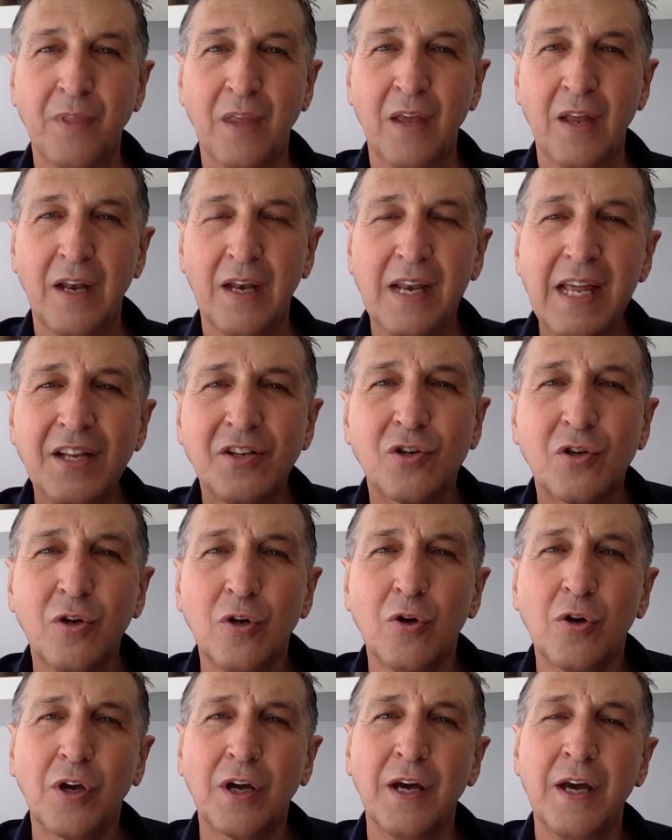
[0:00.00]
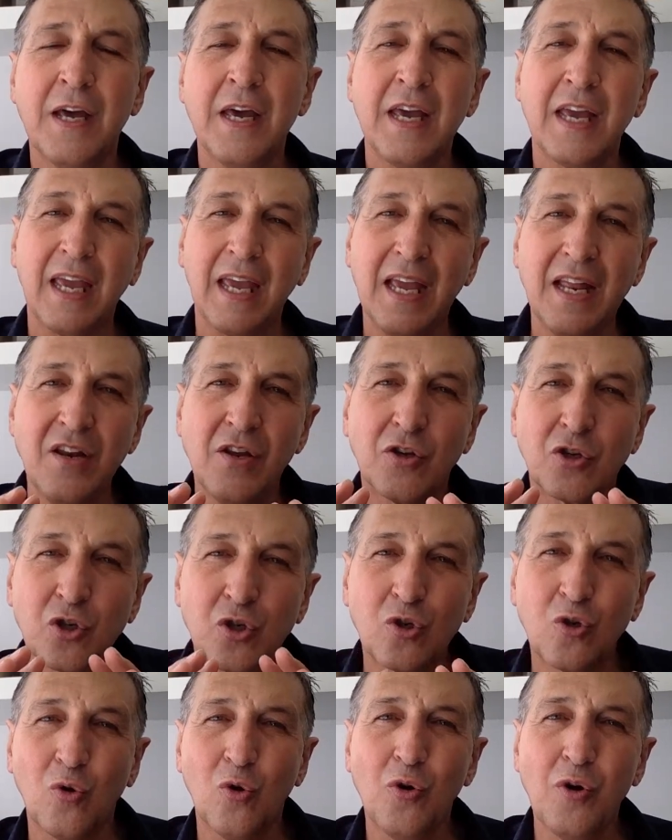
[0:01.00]
Let's look in the
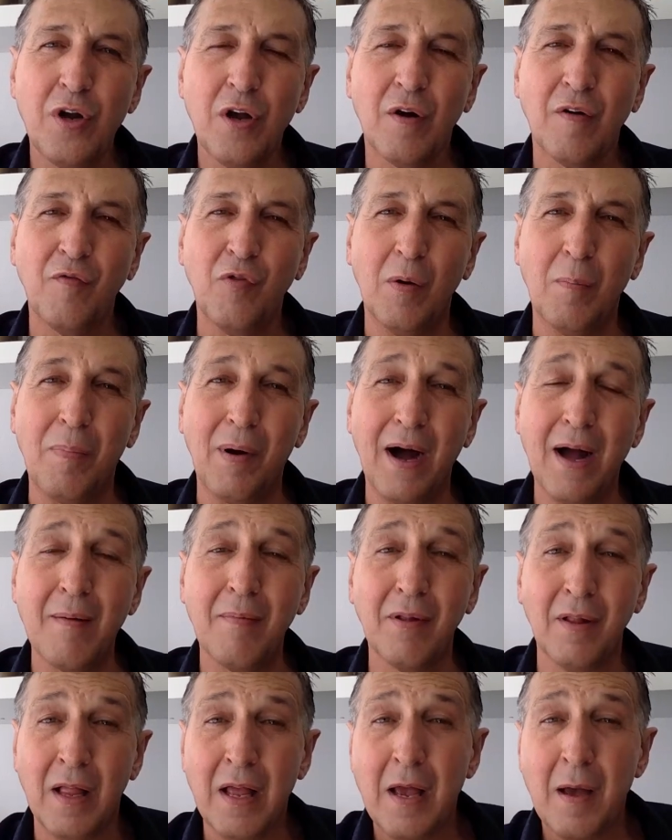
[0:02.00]
story of the Bible.